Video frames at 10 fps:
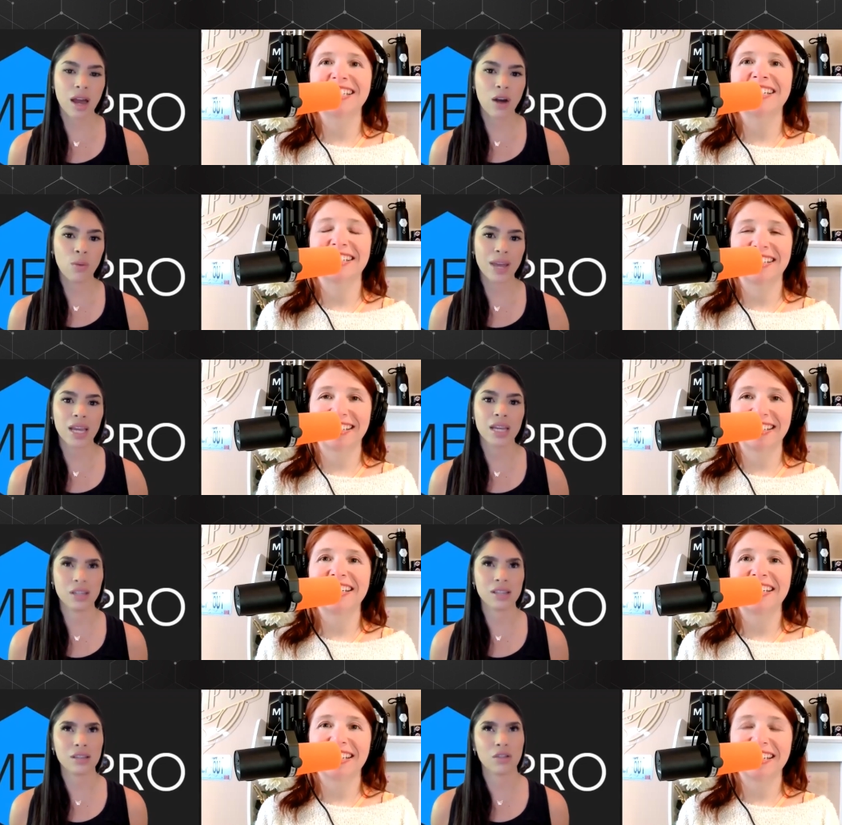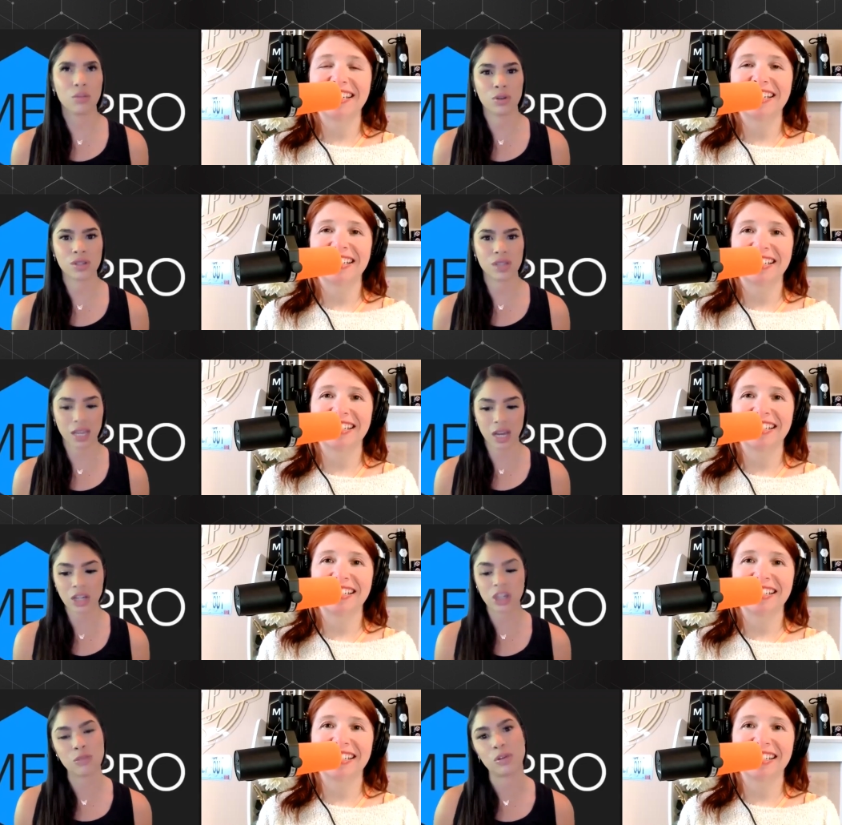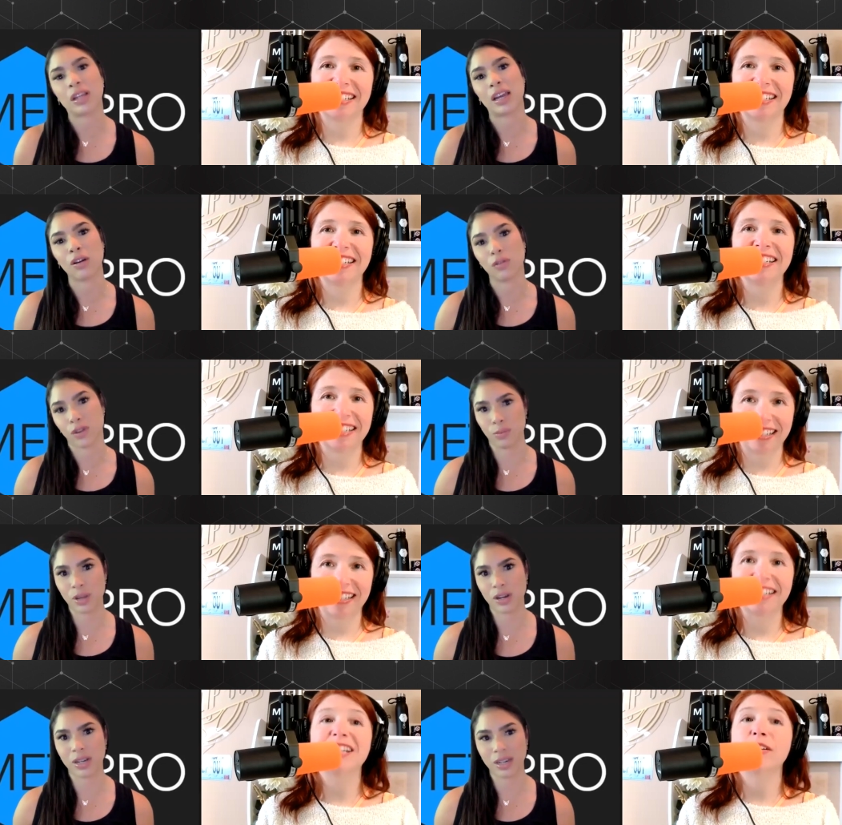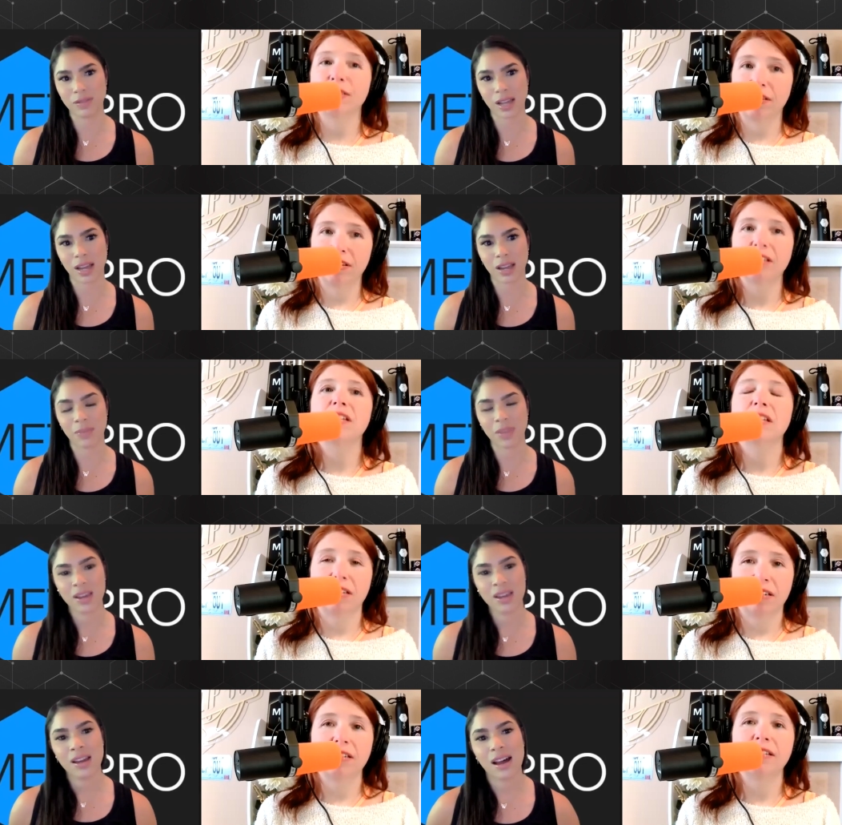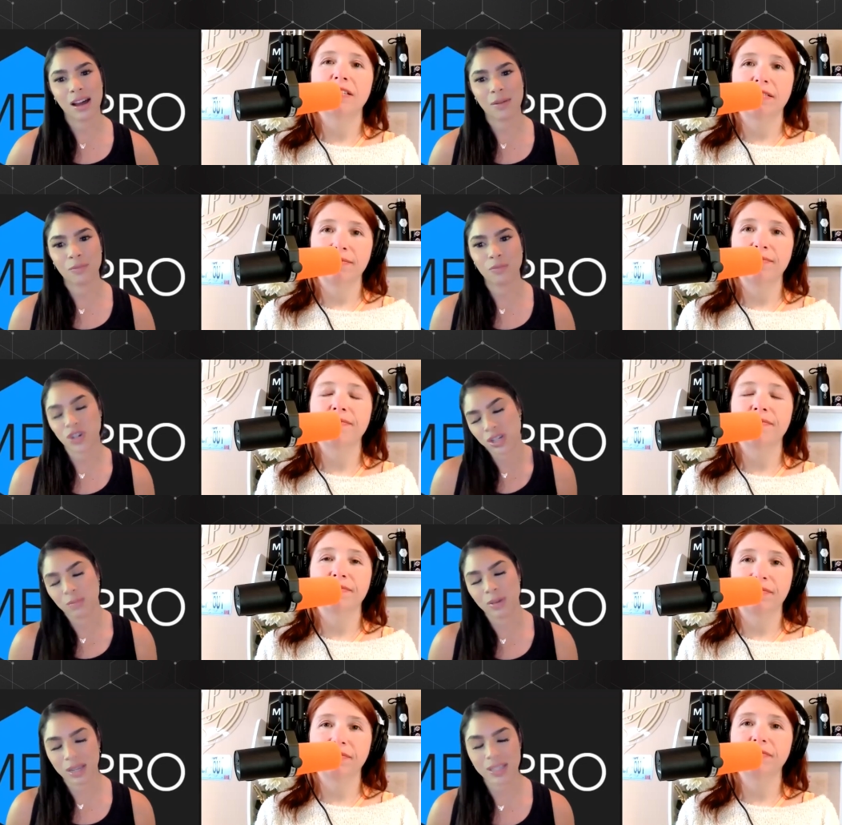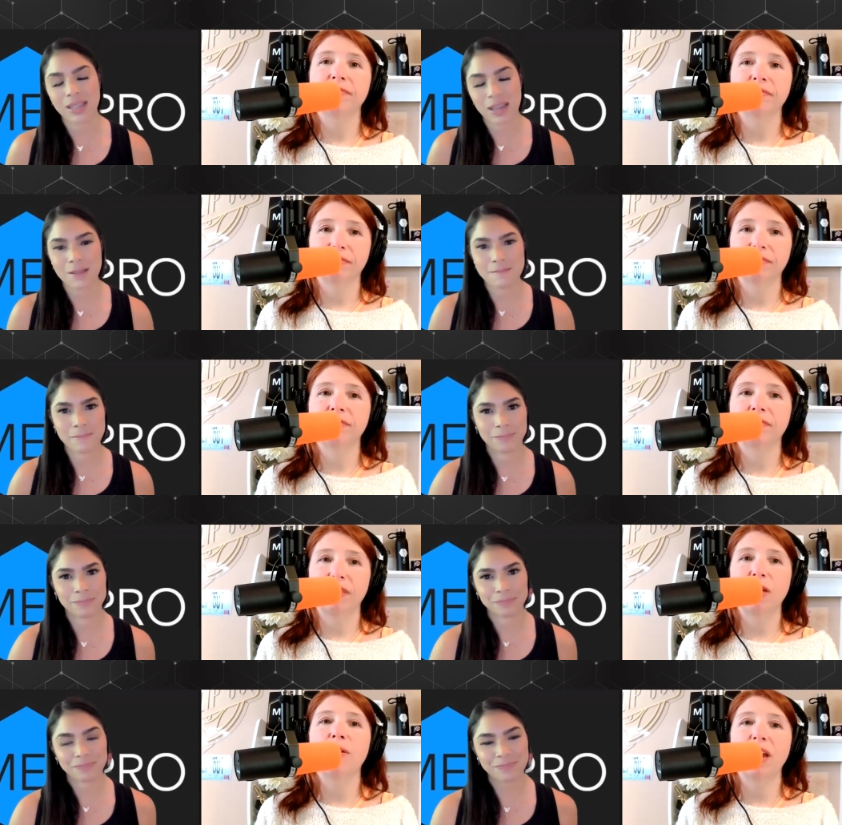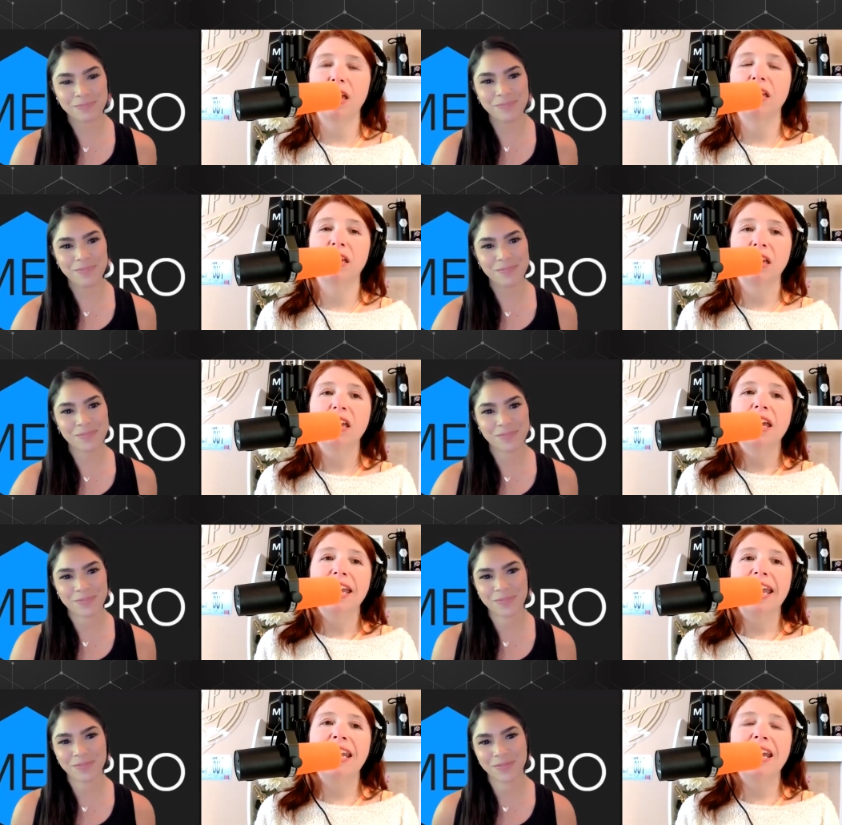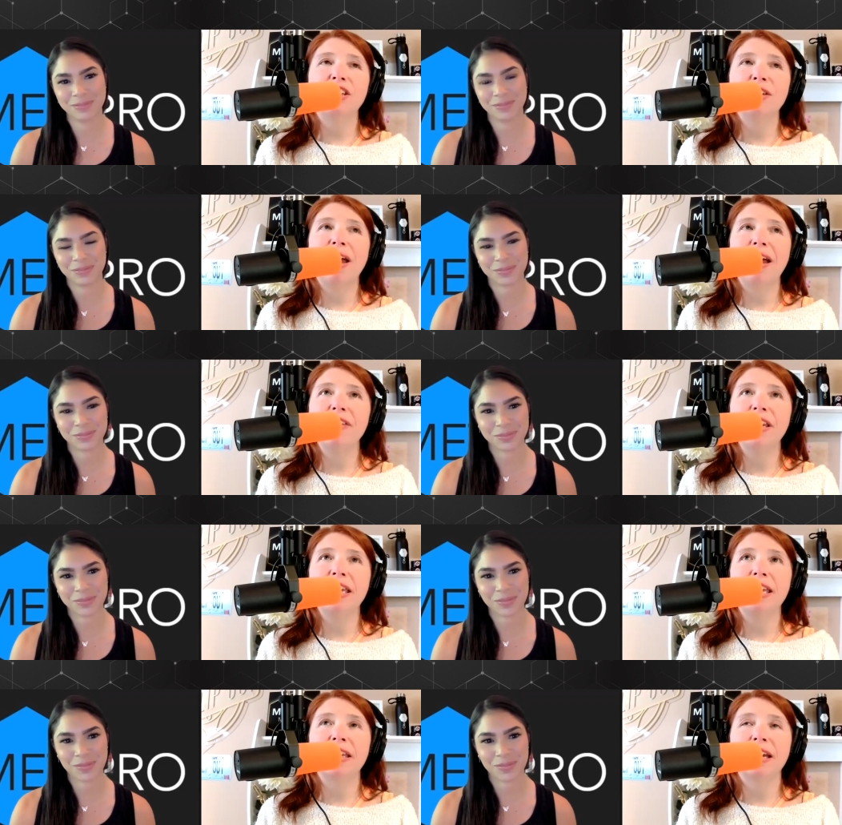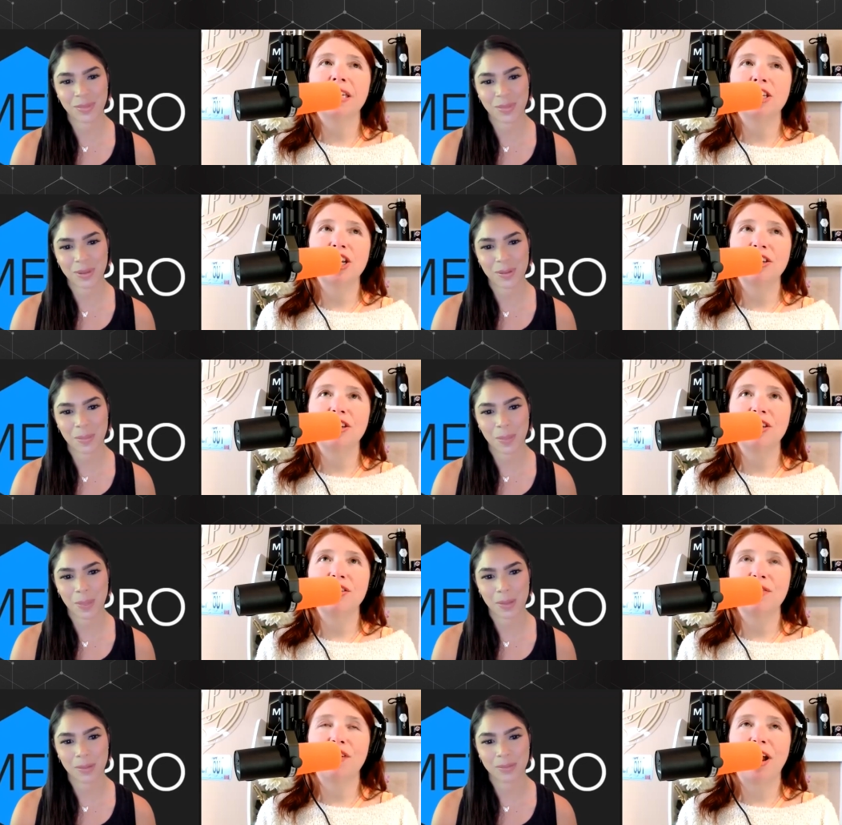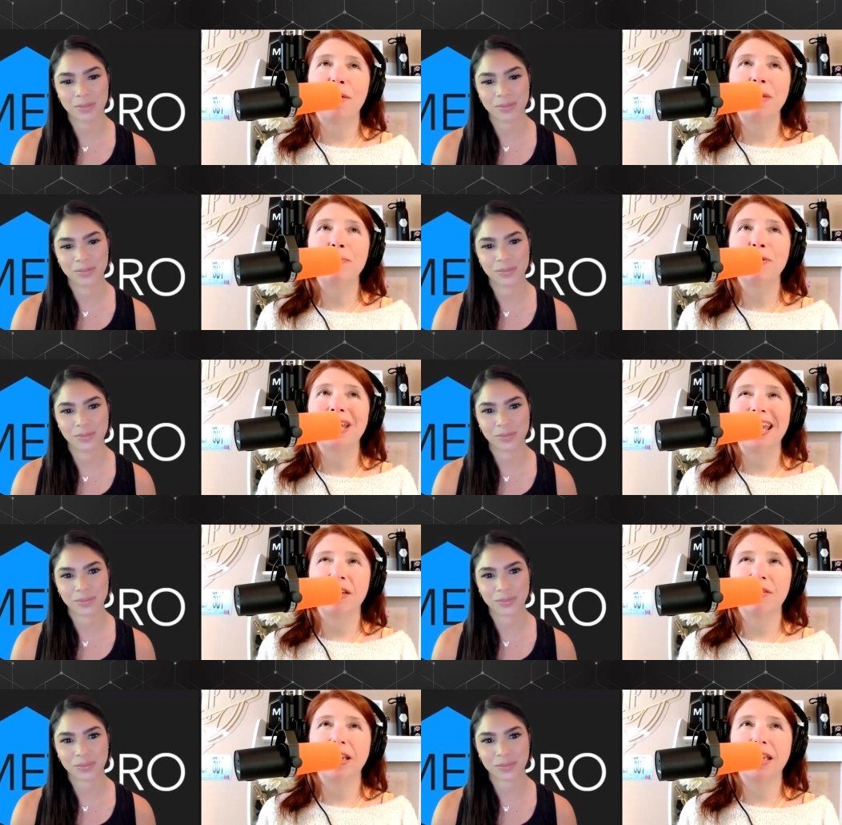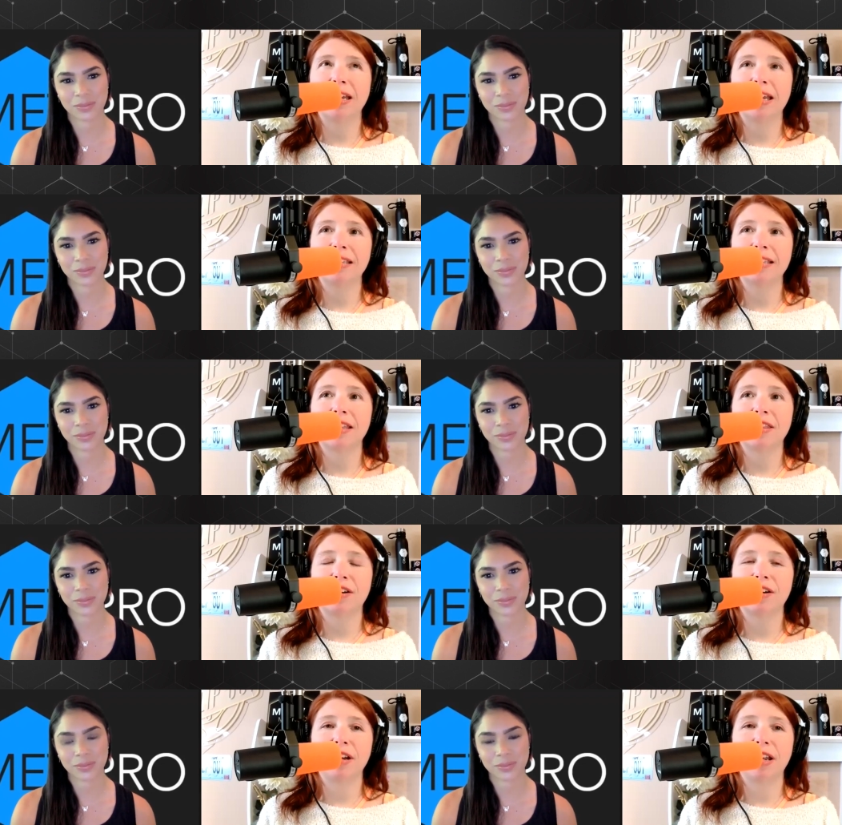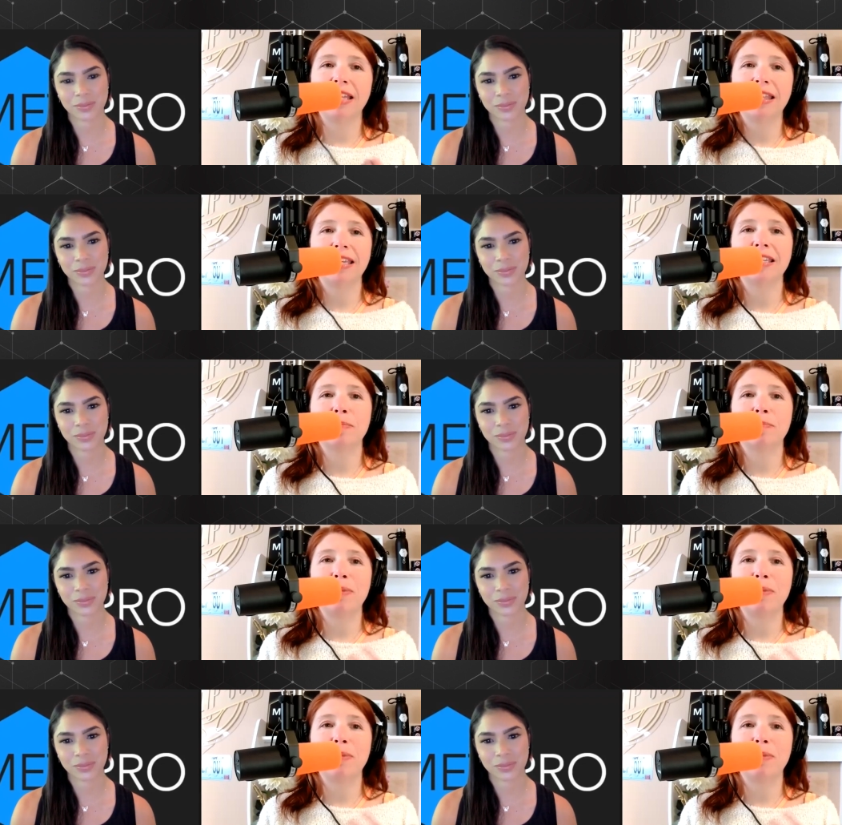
Speaker 1: So that way it doesn't almost like accumulate over a period of time, um, which is the biggest thing.
Speaker 2: Okay. And do you have any suggestions for how people can recognize that they're in these